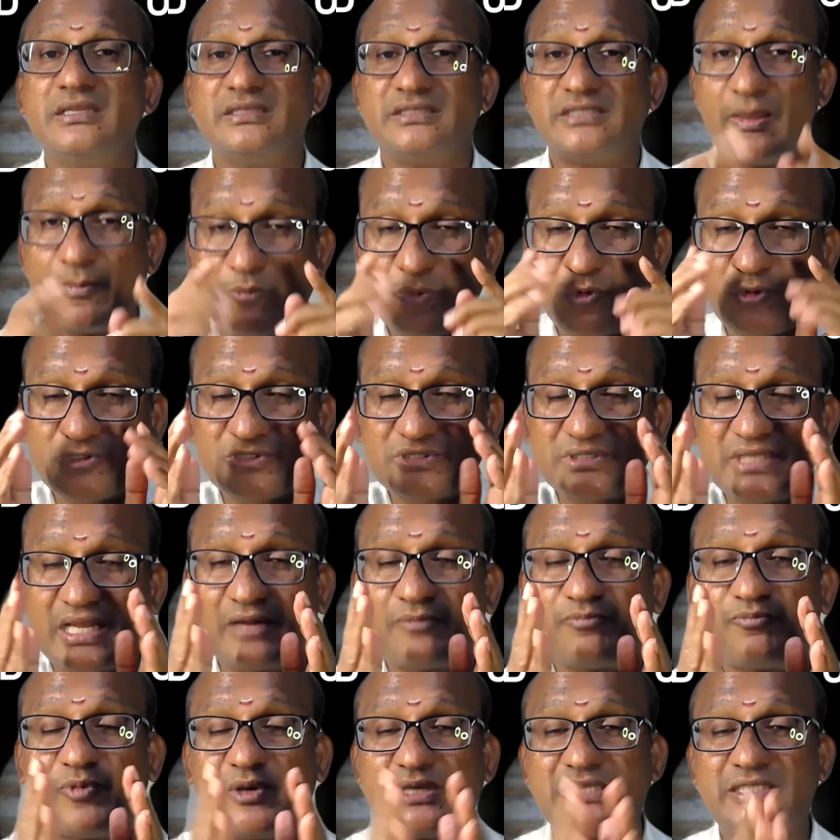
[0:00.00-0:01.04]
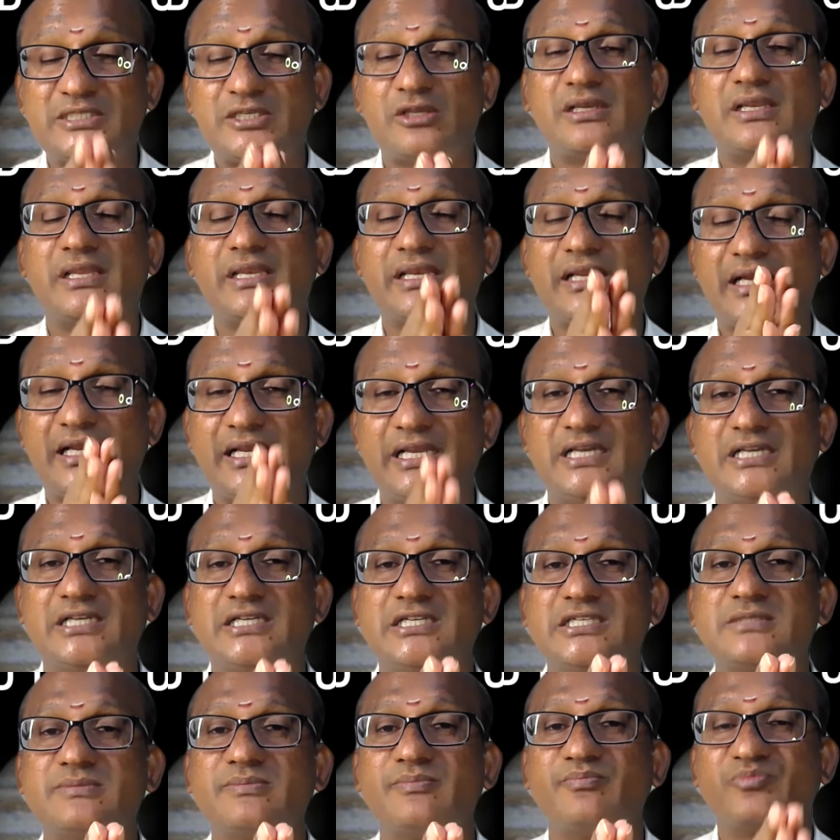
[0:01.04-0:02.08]
Suppose that particular
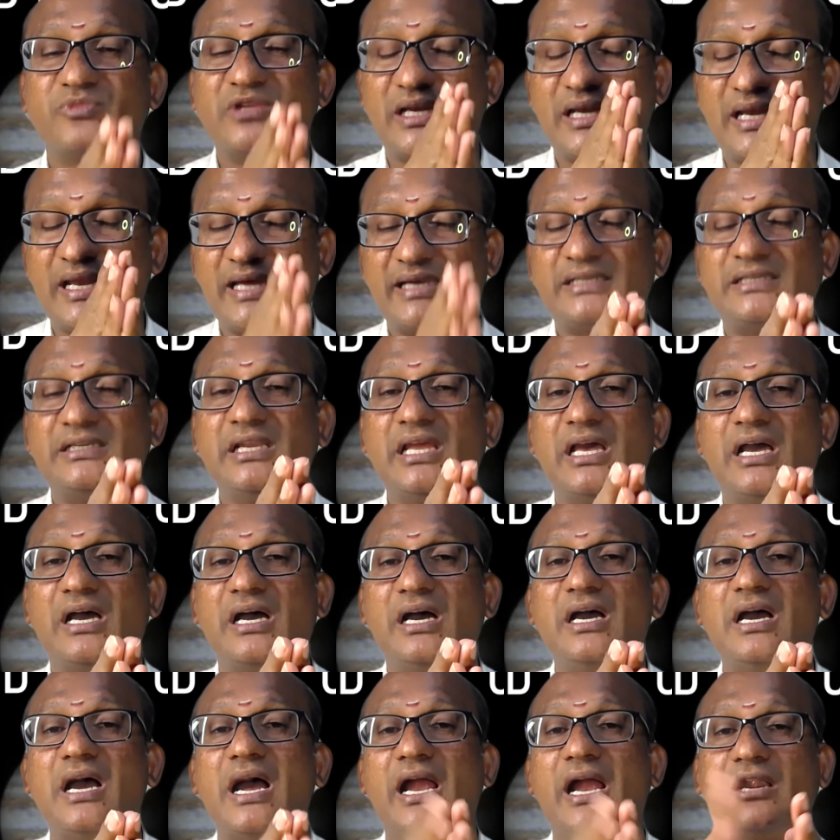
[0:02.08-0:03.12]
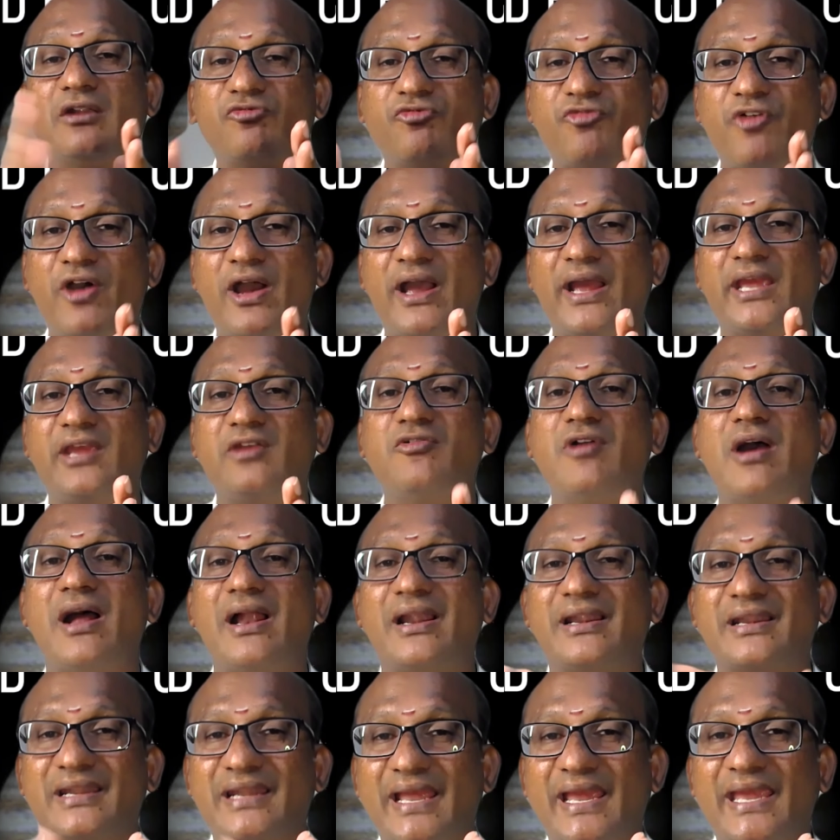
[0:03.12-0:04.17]
cusp, the Lagna and 5
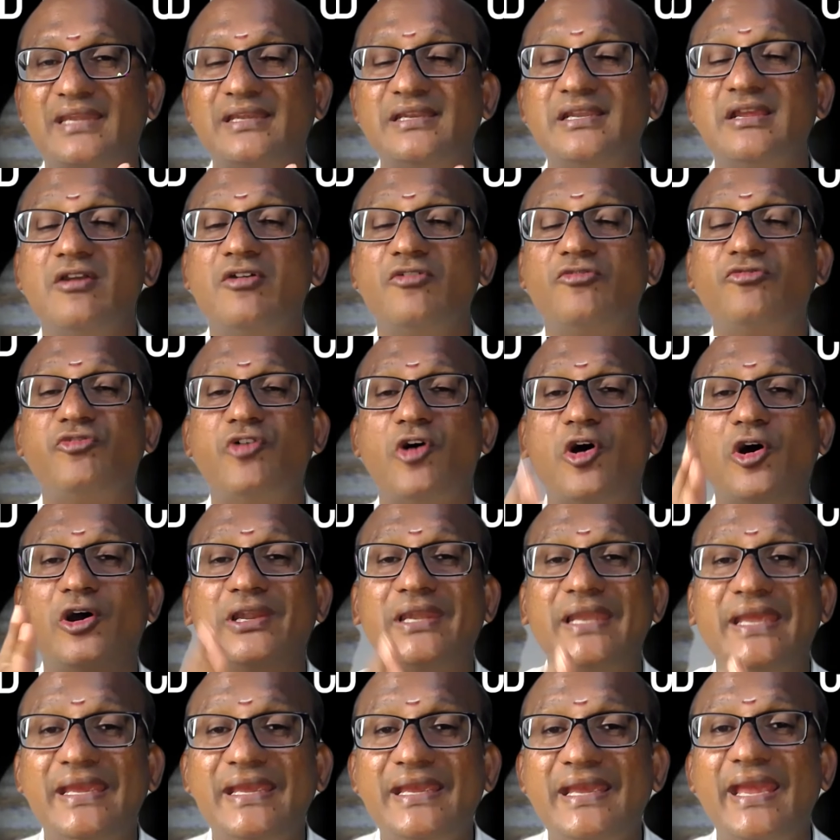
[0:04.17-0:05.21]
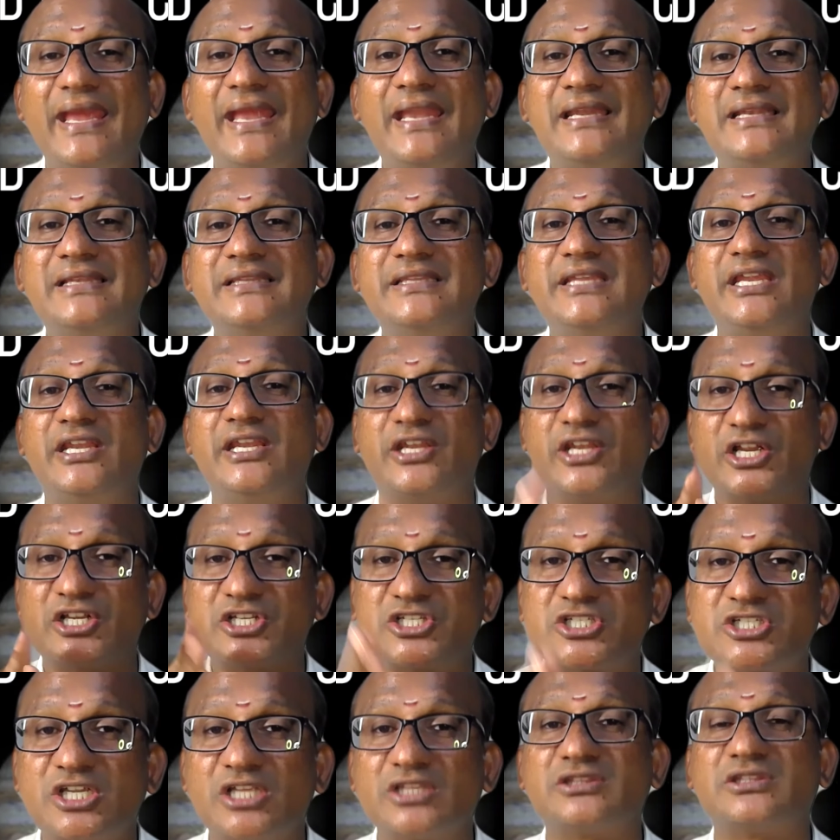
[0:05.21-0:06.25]
and 9 falling in the
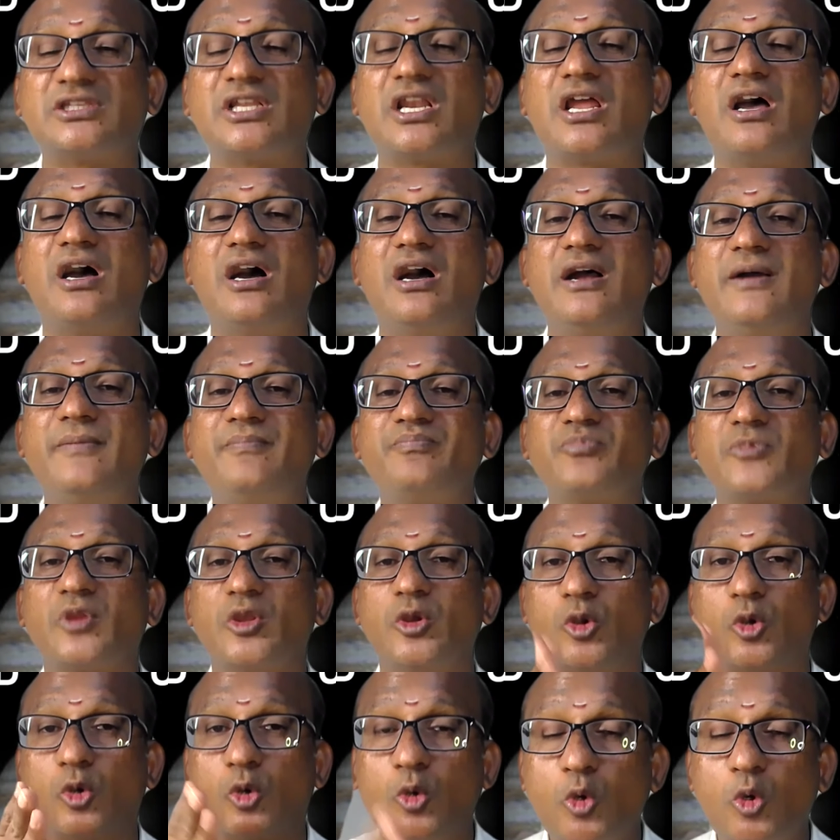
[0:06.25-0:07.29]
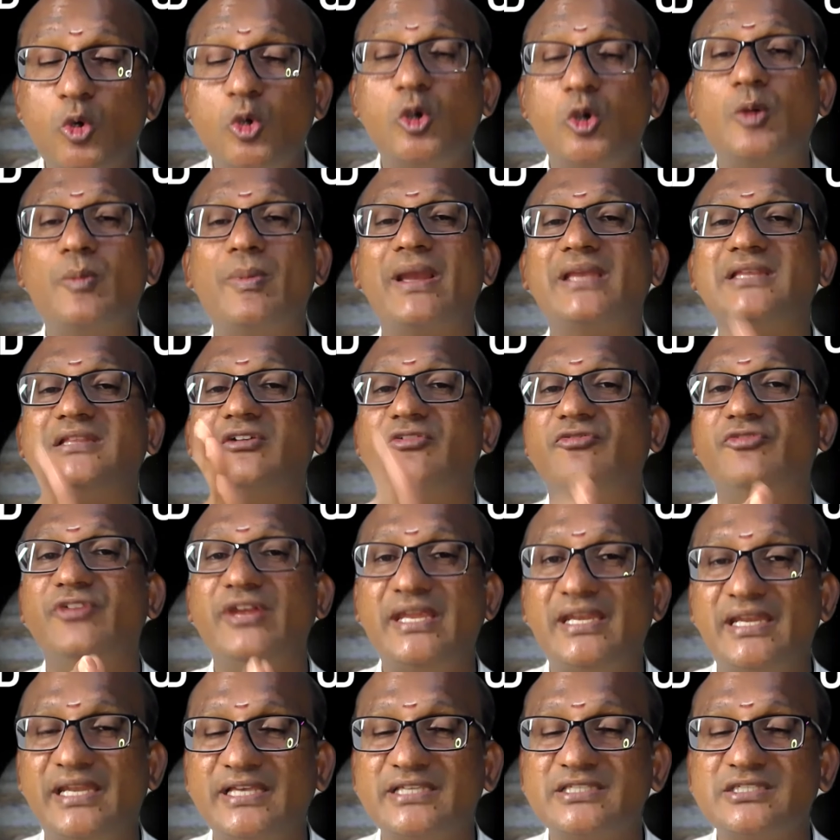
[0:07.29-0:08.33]
nakshatra ruled by the
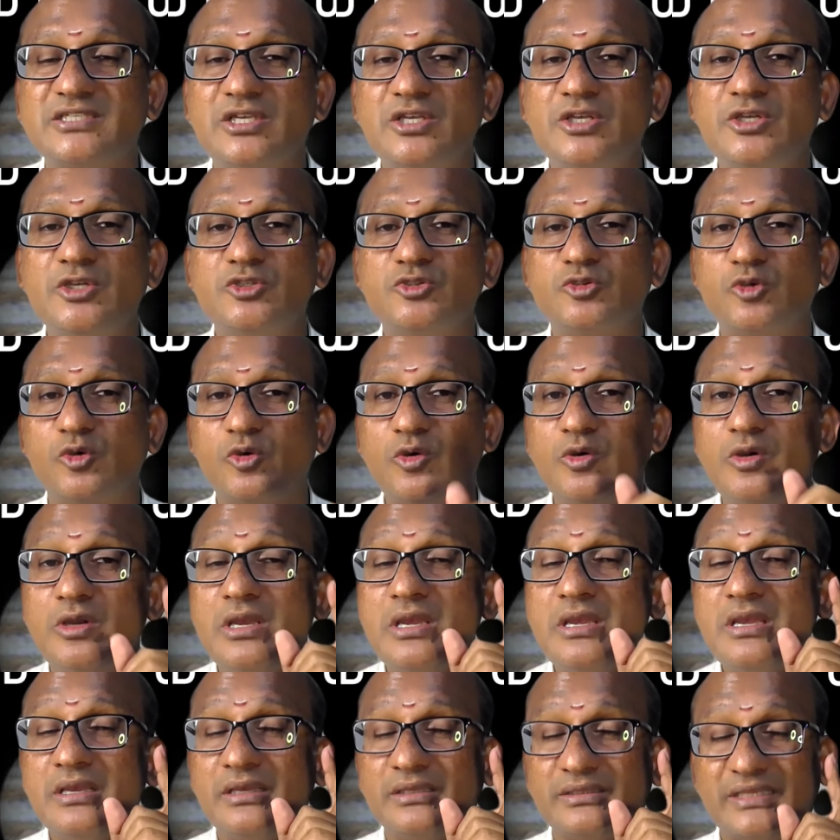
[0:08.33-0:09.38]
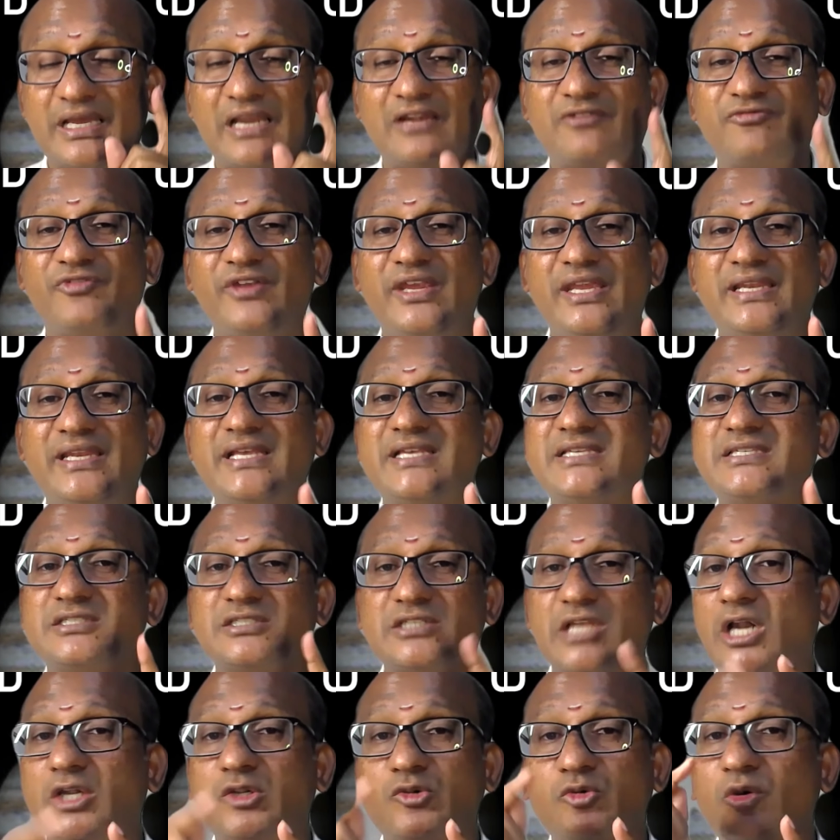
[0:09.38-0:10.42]
Venus. So that Venus
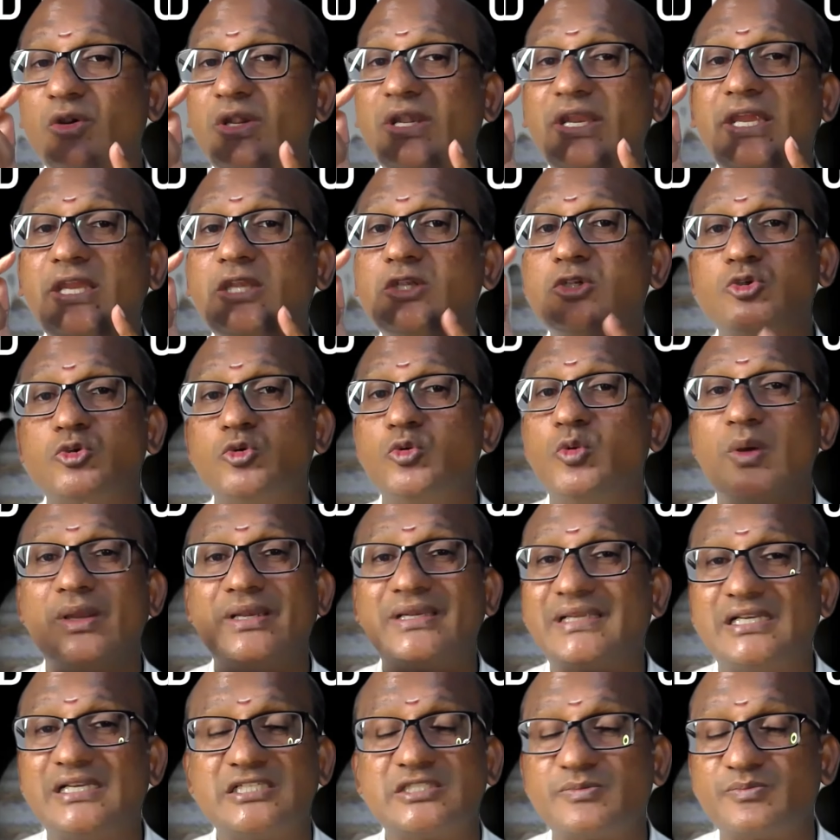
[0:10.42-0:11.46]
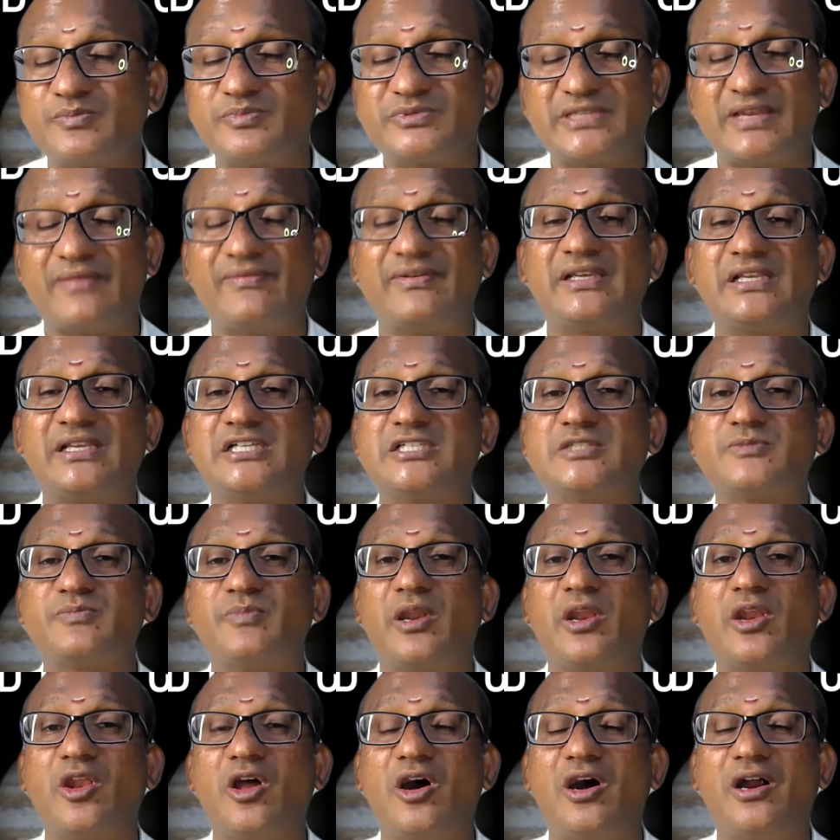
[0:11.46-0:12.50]
not only 2 1 cusp, 7
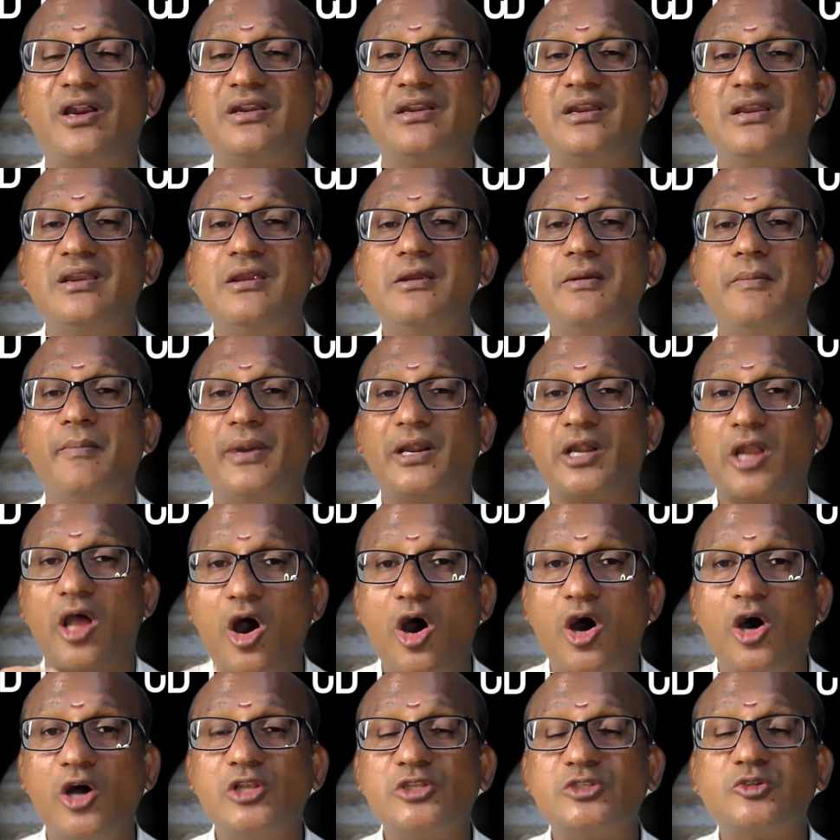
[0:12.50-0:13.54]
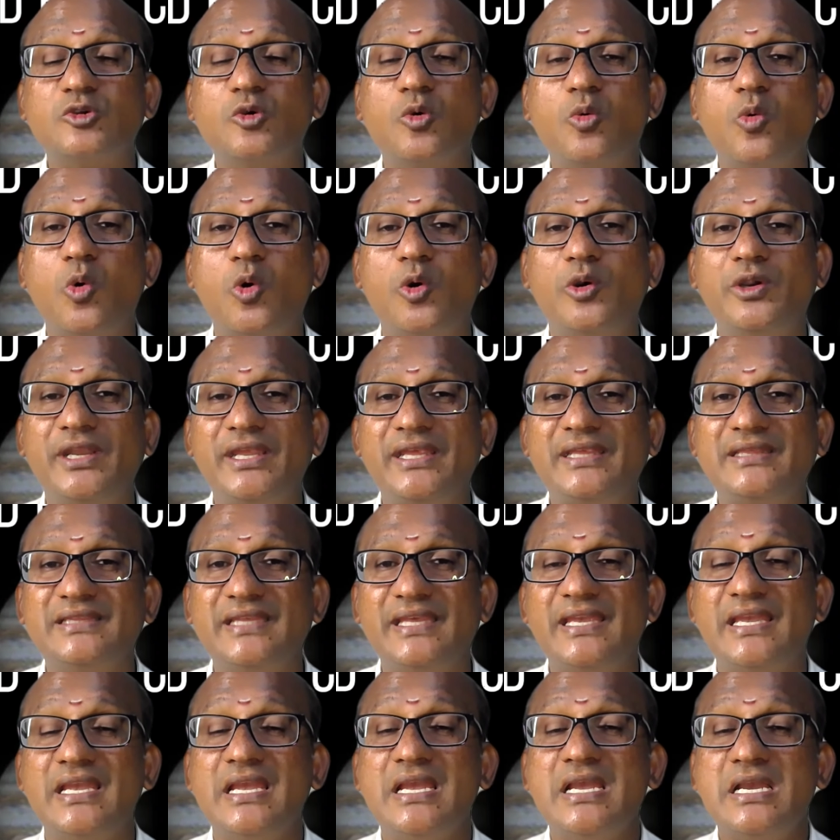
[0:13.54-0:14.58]
cuspal lord, but also owning
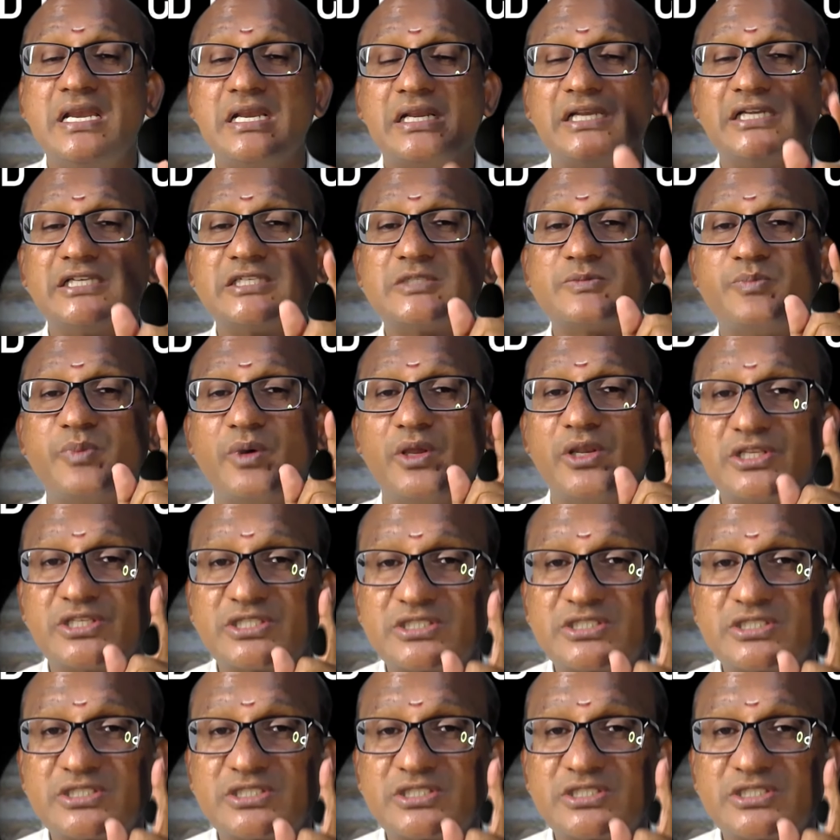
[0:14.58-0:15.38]
the cuspal